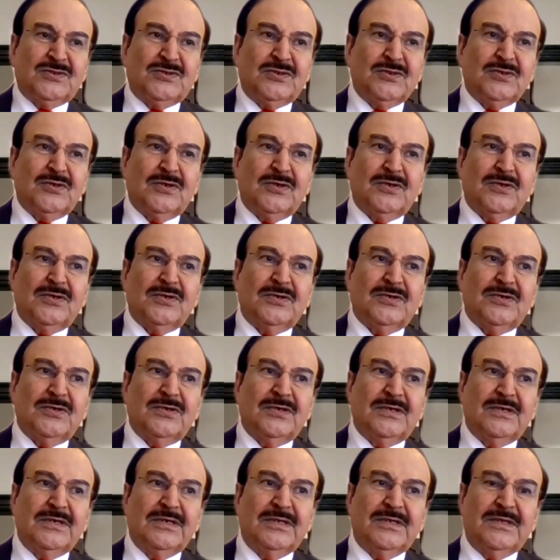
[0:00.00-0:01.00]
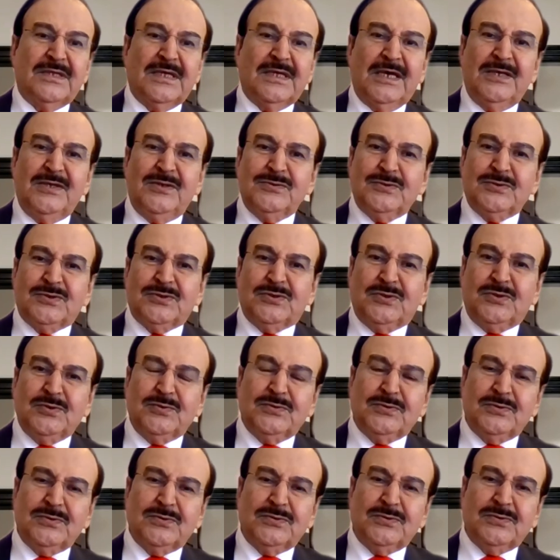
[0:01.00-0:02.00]
So they used
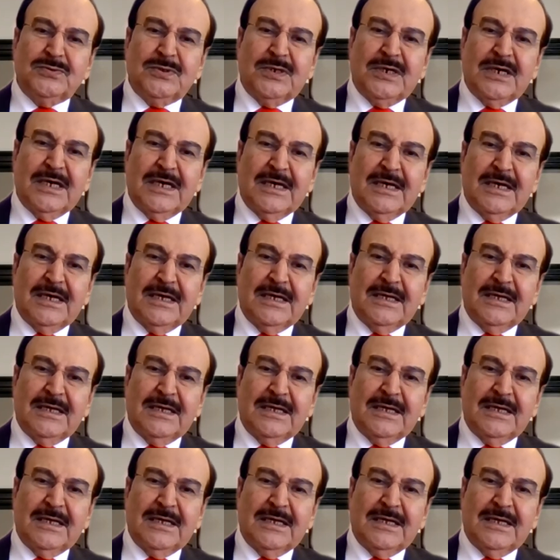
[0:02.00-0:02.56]
two